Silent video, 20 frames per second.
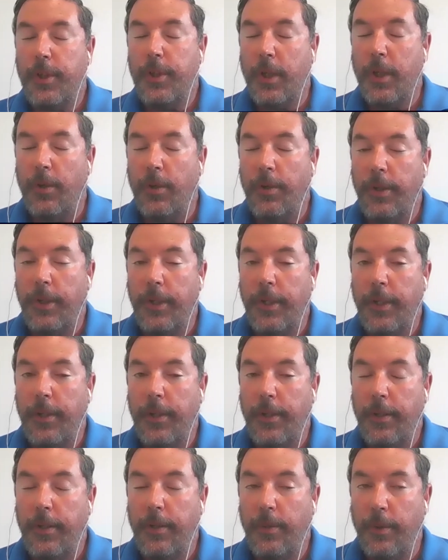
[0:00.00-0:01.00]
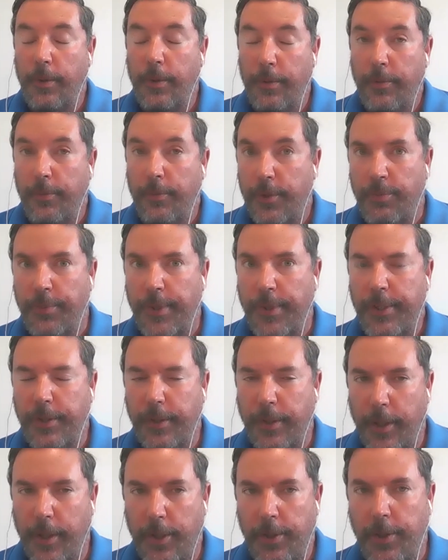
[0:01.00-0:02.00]
just currently, or just
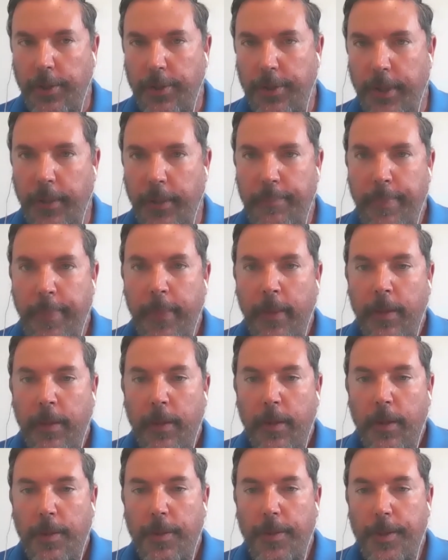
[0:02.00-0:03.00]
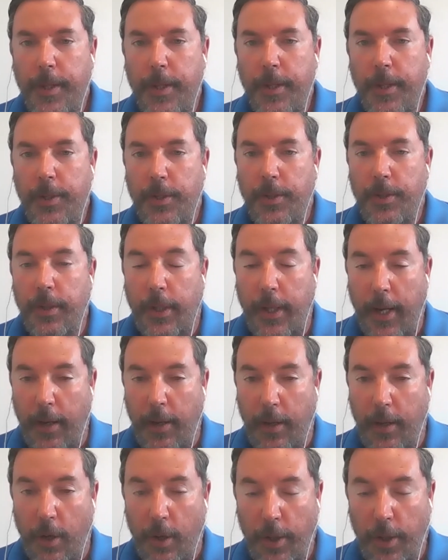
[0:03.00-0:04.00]
recently, I should say,
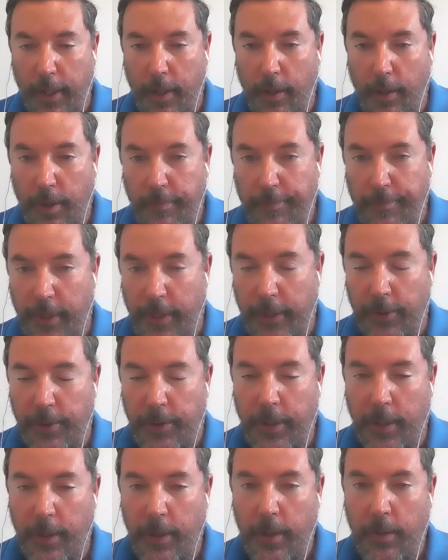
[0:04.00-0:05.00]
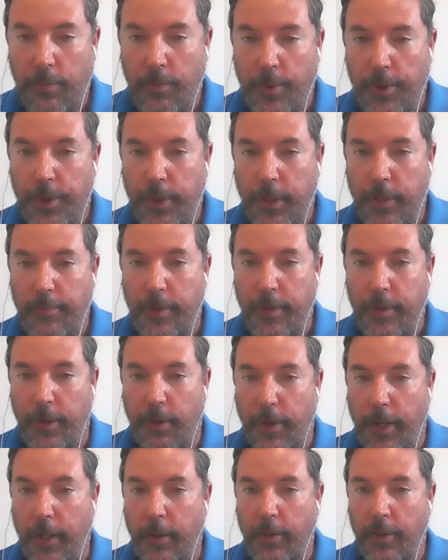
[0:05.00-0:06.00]
our county, Flagler County, received the
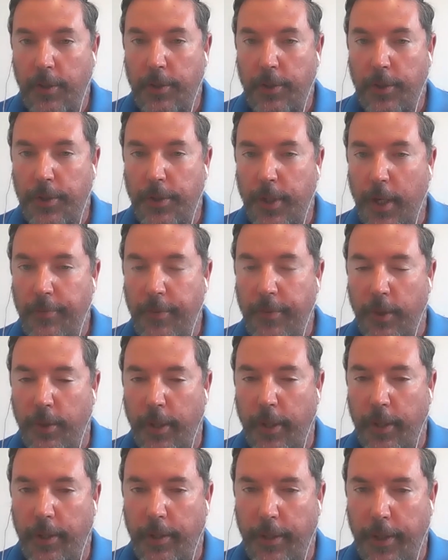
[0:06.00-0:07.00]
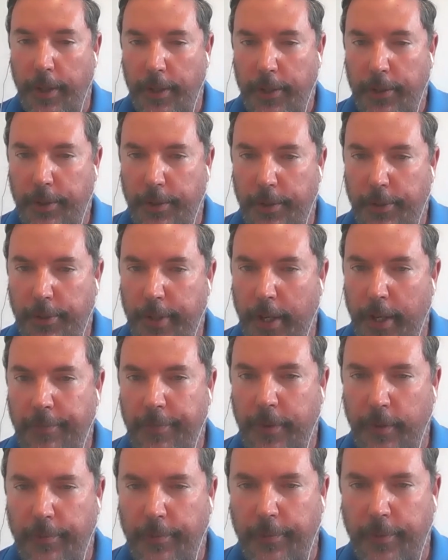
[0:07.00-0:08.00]
grants, the SAFER grant, and that's the
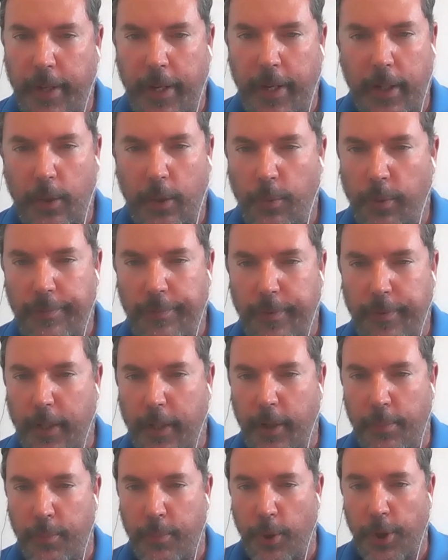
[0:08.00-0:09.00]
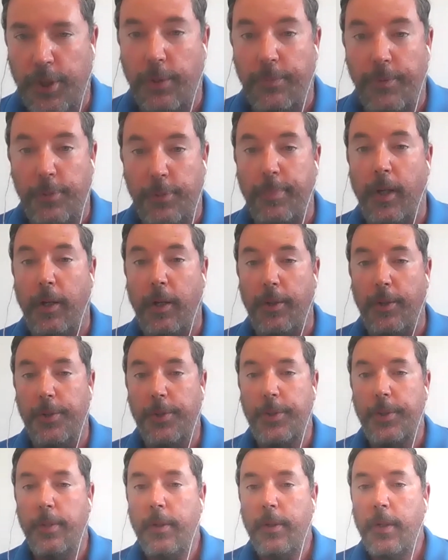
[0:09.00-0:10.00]
Staffing for Adequate Fire and Emergency
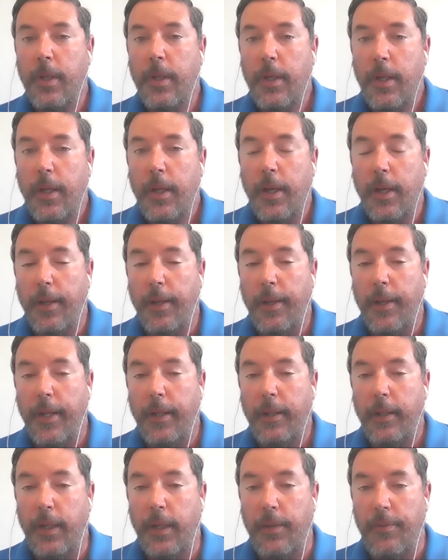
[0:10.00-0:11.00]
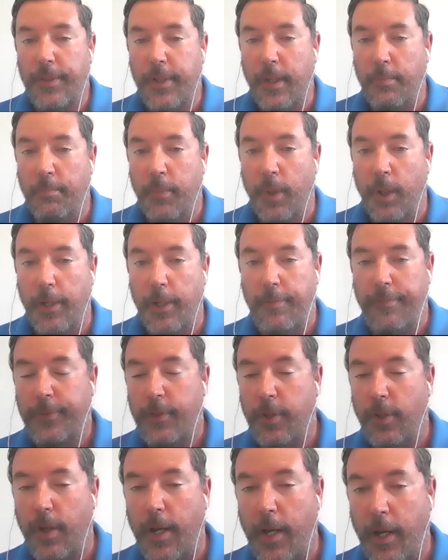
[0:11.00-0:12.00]
Responders. And that gives them money
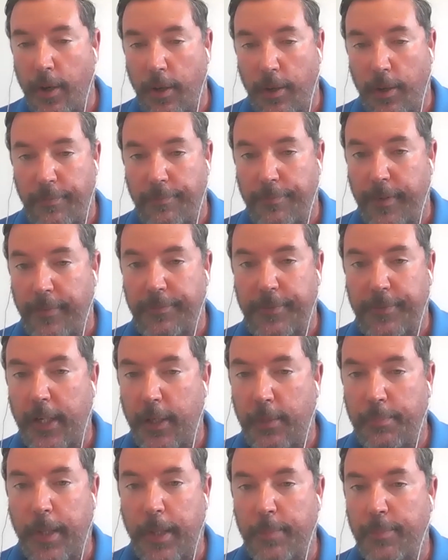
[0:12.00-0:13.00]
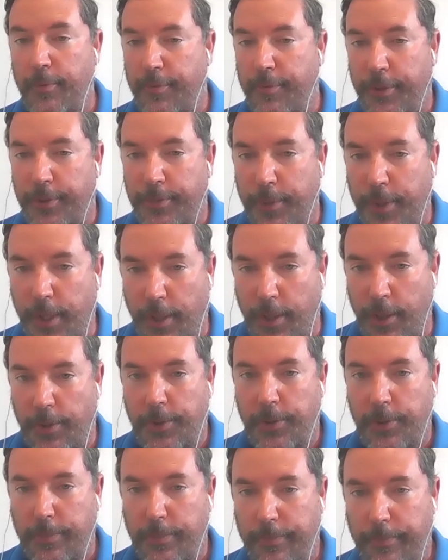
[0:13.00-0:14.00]
to hire 15 people for 3
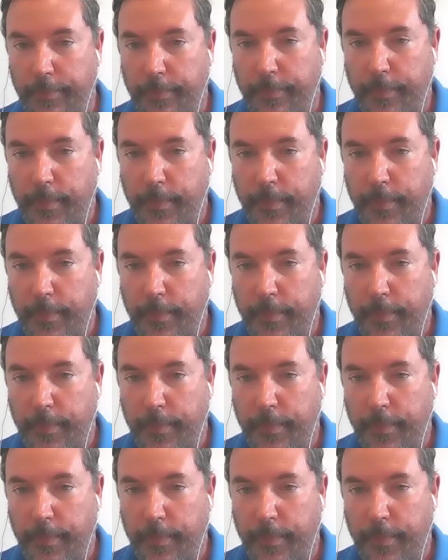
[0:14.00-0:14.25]
years.